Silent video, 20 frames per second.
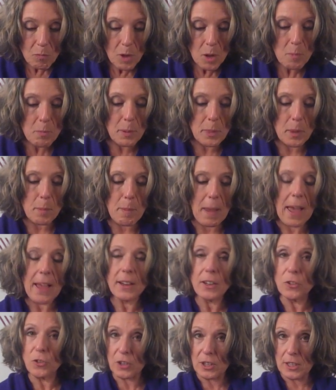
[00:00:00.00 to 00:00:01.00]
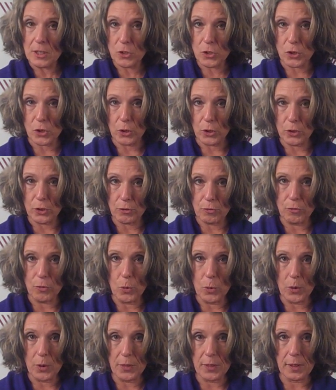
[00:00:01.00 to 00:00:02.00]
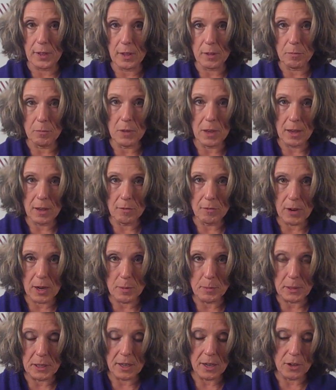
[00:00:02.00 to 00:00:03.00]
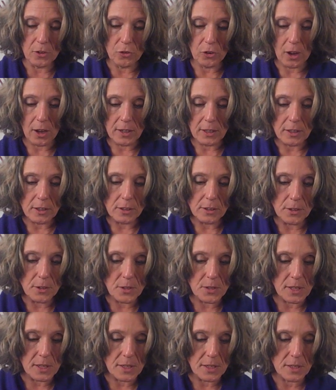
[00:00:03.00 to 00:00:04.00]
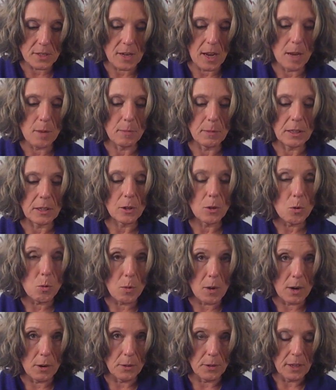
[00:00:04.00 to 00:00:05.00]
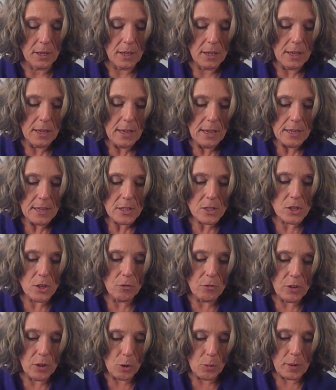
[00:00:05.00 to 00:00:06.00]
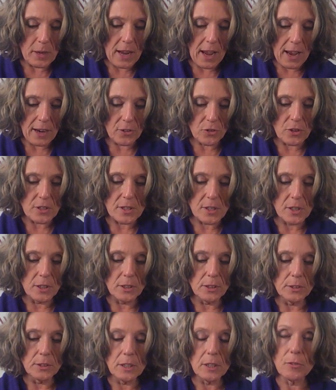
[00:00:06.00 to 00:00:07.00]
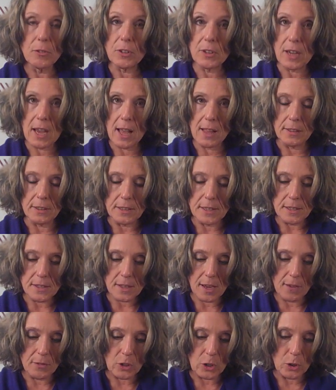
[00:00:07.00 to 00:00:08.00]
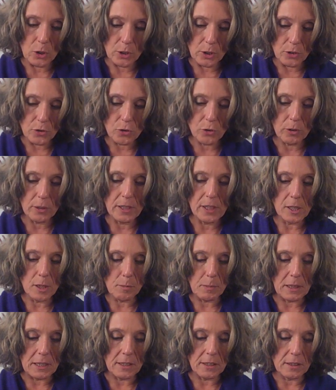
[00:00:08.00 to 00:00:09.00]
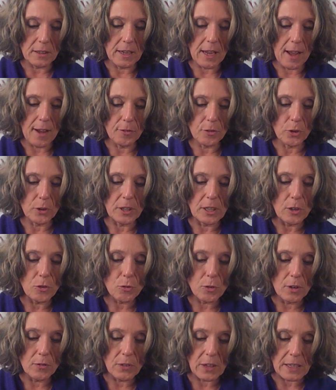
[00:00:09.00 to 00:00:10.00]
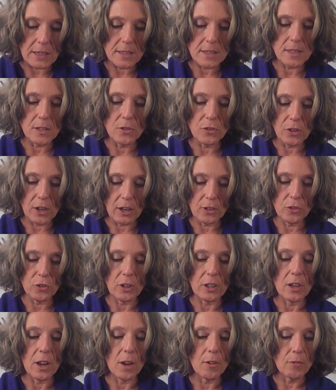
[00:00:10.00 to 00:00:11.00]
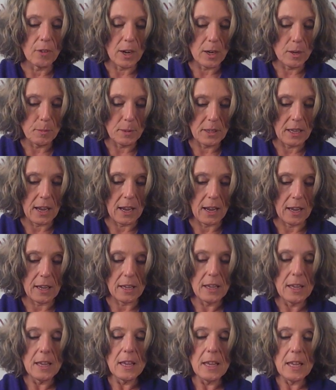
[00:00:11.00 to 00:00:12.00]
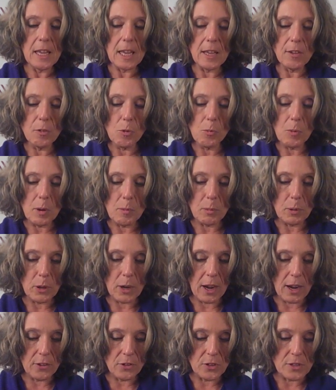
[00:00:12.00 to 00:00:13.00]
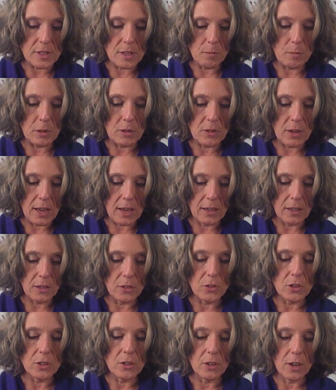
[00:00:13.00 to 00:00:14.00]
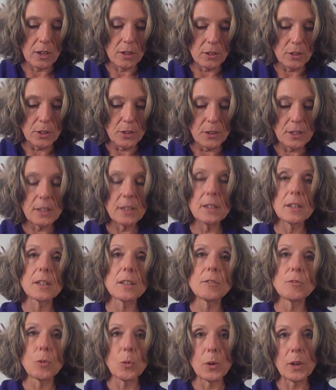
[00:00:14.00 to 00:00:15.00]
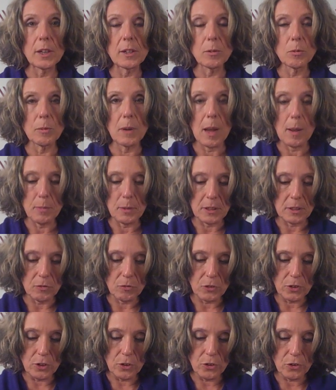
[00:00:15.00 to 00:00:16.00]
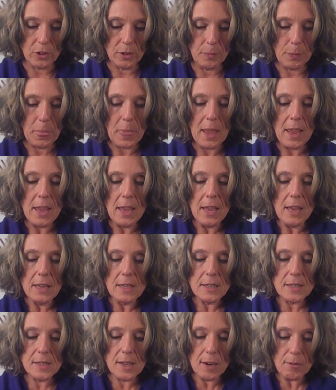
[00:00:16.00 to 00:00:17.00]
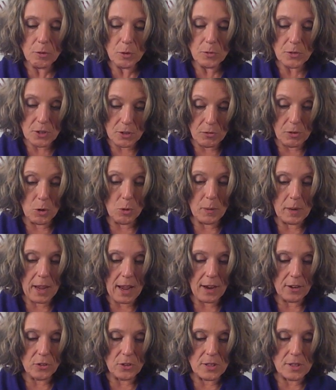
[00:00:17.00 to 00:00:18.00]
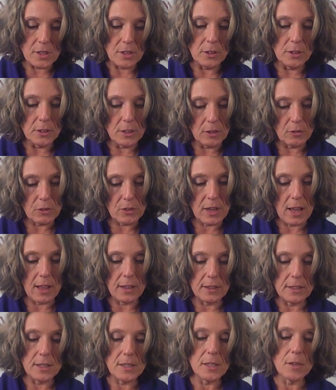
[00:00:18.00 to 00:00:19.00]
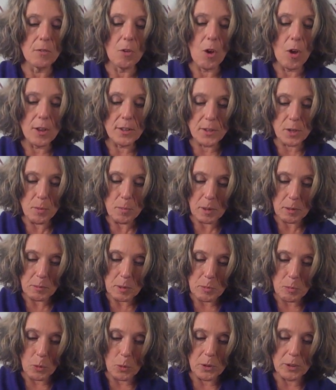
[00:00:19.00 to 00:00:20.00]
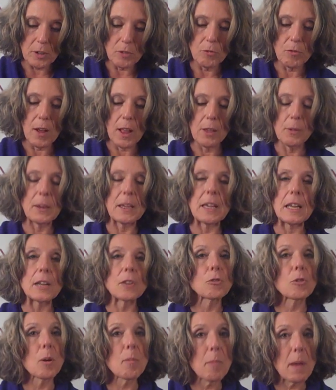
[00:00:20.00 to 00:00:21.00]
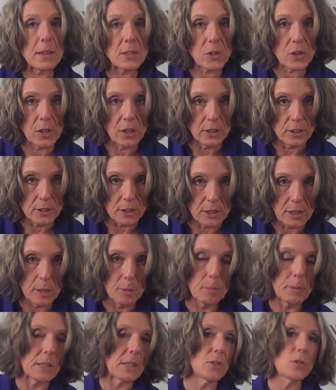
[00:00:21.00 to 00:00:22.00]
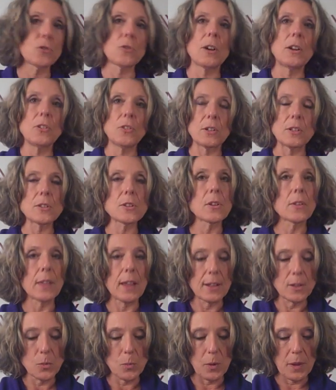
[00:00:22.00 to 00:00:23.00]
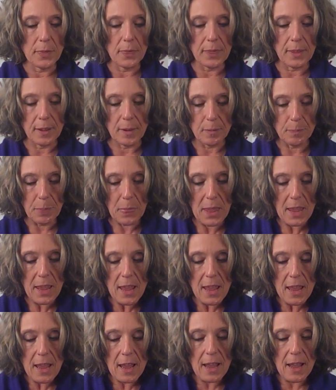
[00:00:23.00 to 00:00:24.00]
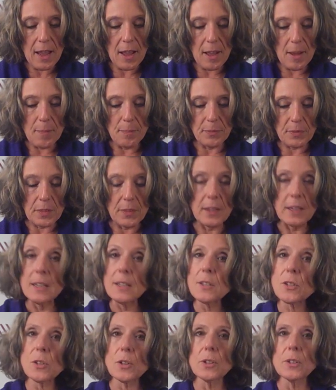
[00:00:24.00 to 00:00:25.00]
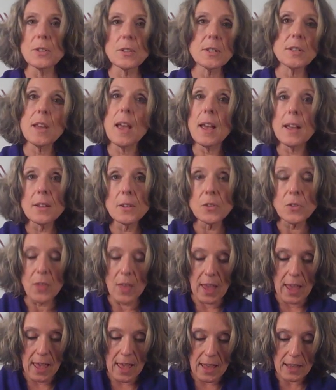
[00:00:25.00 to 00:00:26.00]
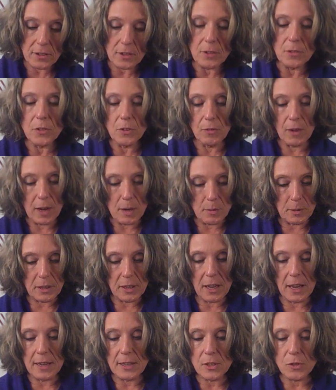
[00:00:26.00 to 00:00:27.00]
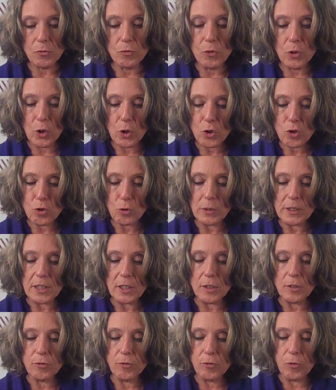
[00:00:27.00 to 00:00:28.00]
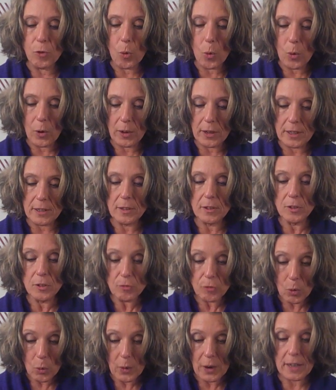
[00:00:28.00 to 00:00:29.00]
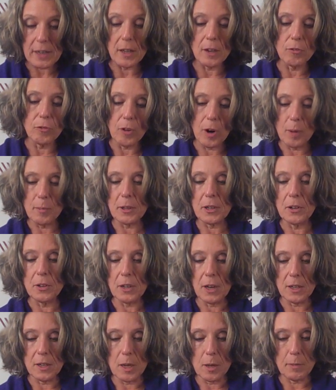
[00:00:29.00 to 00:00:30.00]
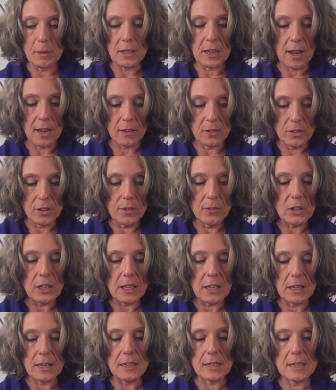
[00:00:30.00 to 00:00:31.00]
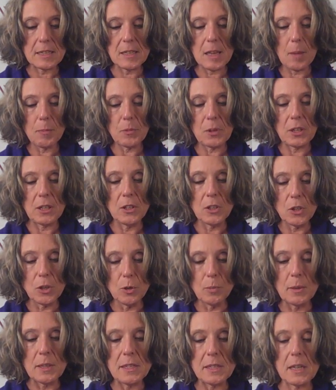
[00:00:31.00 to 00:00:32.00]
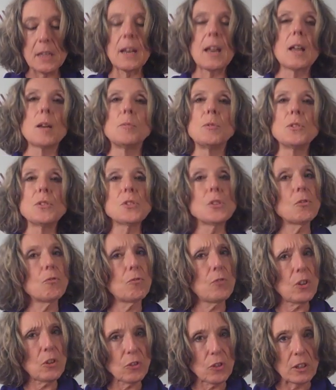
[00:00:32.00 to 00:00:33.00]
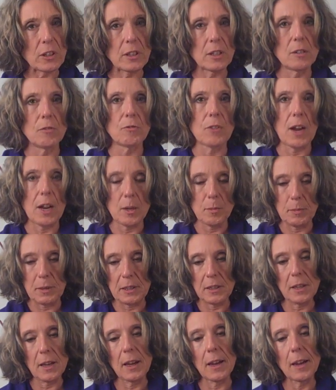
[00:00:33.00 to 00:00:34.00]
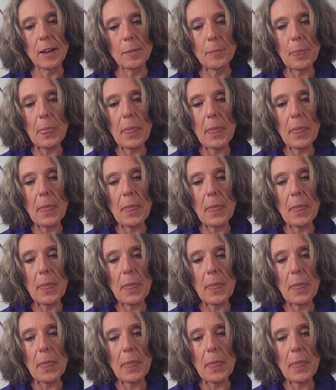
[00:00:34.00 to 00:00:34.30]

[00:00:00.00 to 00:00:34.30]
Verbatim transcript: But the package insert for the uh, vitamin K shot includes this statement, quote, Severe reactions, including fatalities, have occurred during and immediately after intravenous injection of vitamin K, even when precautions have been taken to dilute it and avoid rapid infusion. Several severe reactions, including fatalities, have also been reported following intramuscular administration. So that's one thing. Um, the insert says that the vitamin K is virtually devoid, devoid of pharmacodynamic activity except in humans and animals deficient in vitamin K.